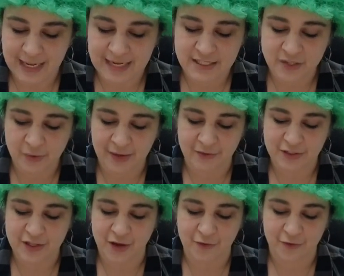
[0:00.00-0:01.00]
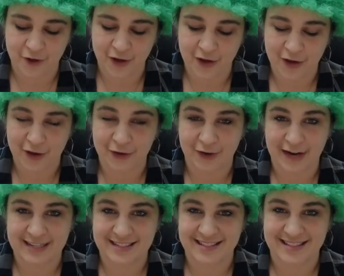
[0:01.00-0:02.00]
And so give yourself
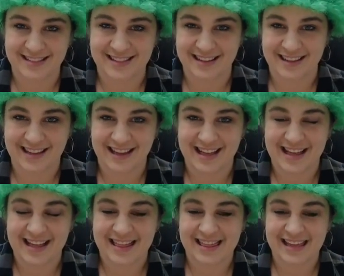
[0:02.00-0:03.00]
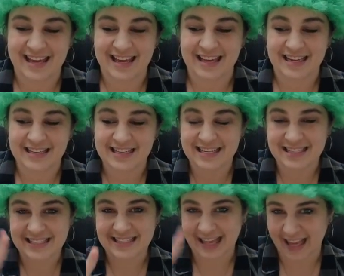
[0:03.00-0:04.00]
grace. The
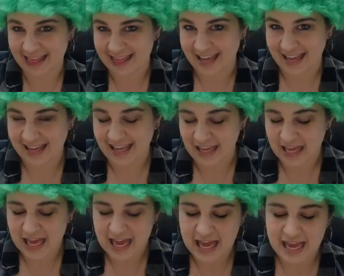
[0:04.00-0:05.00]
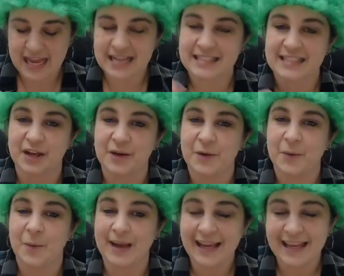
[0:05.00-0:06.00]
second thing is
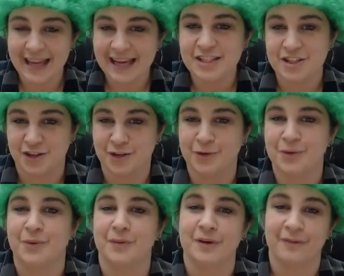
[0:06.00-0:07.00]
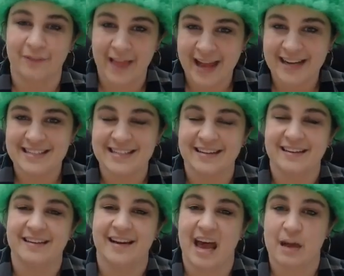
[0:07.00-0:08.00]
we get to reflect
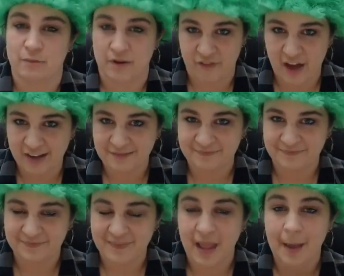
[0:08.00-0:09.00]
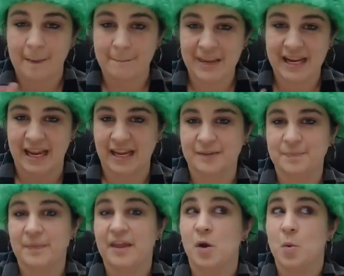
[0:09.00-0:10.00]
and refine. Meaning,
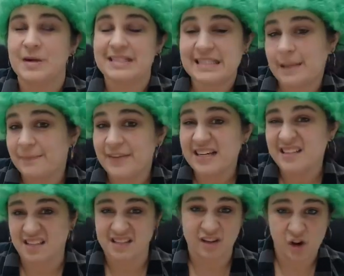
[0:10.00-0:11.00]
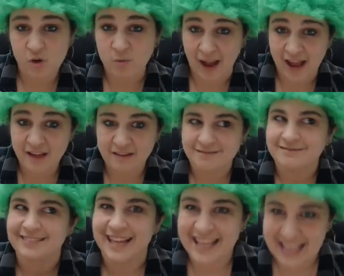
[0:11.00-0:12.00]
when something doesn't go right,
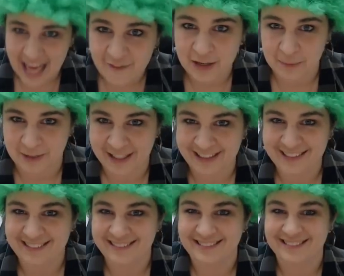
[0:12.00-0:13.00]
inevitably,